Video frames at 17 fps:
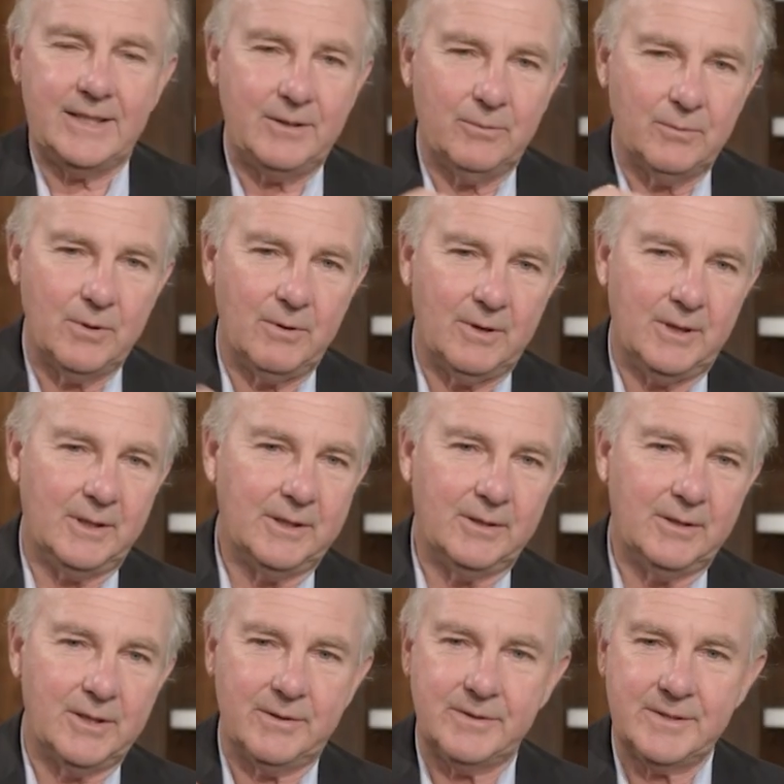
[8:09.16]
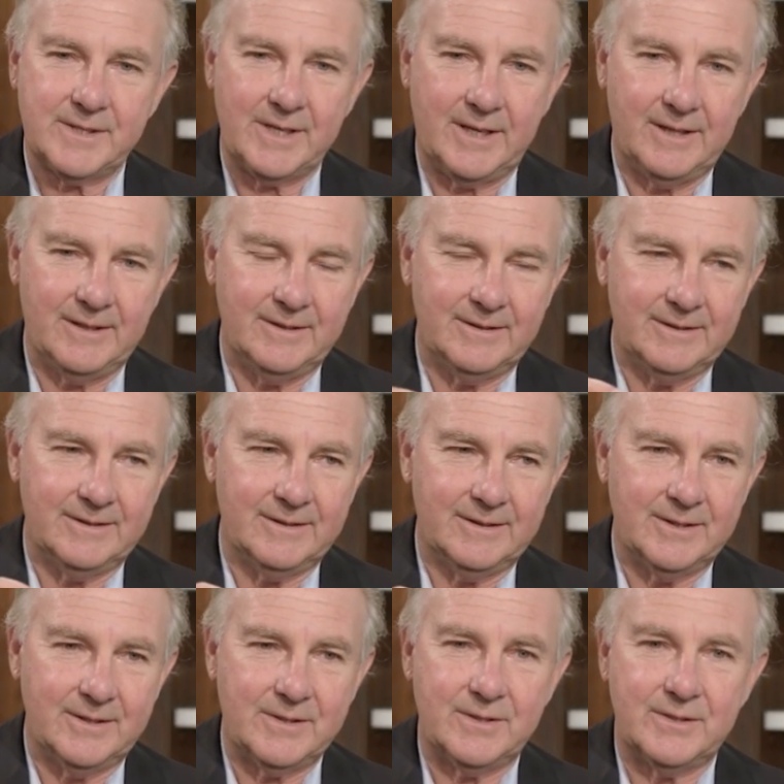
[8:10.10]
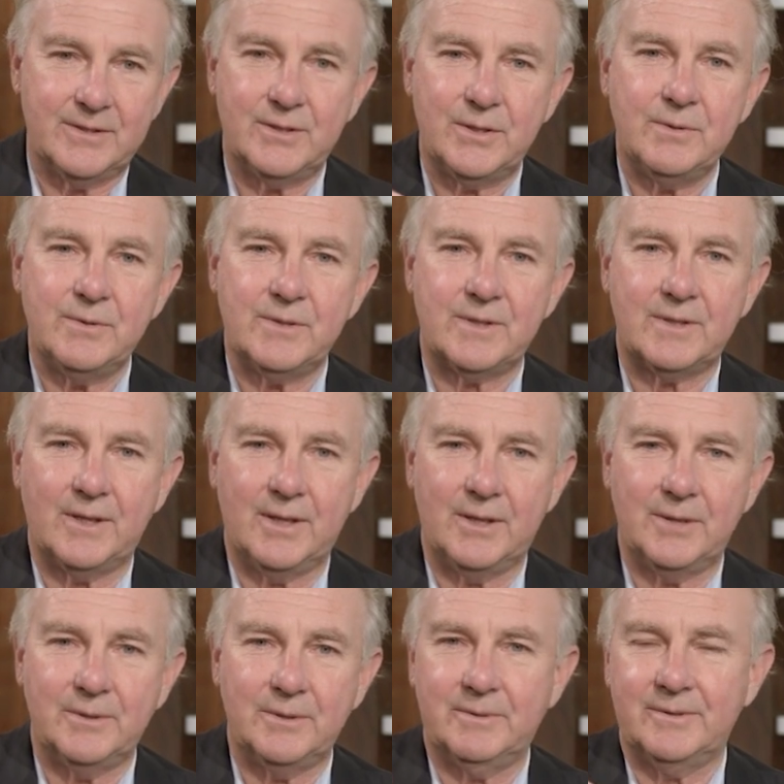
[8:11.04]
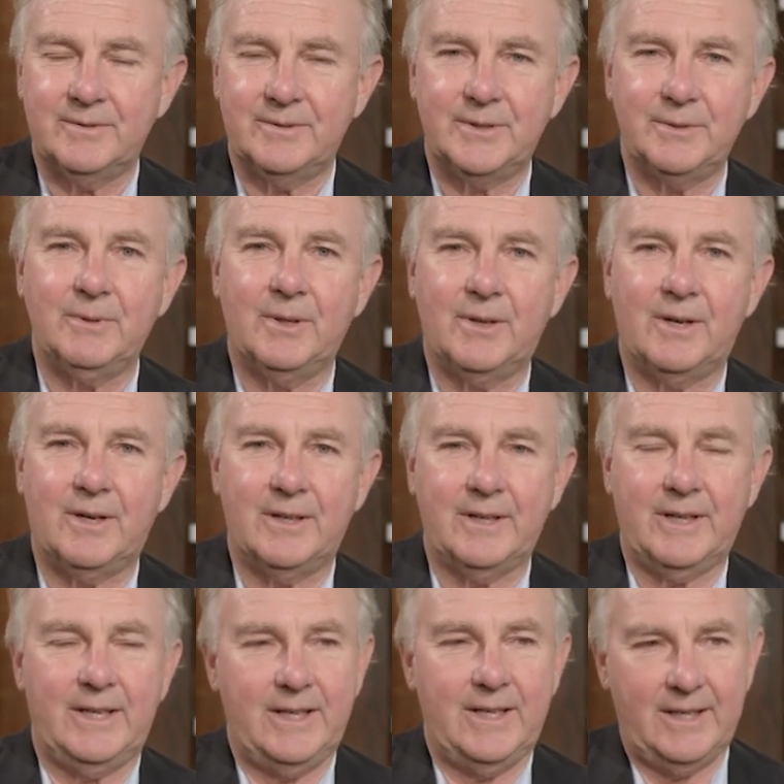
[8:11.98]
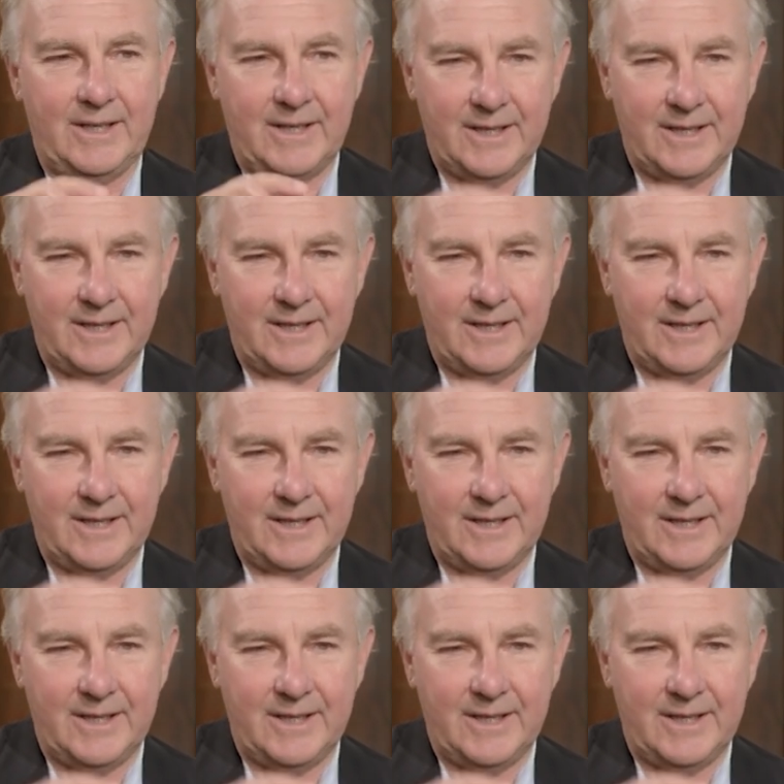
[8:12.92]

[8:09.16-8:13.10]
he wrote a little note saying, this is too slow, too long, and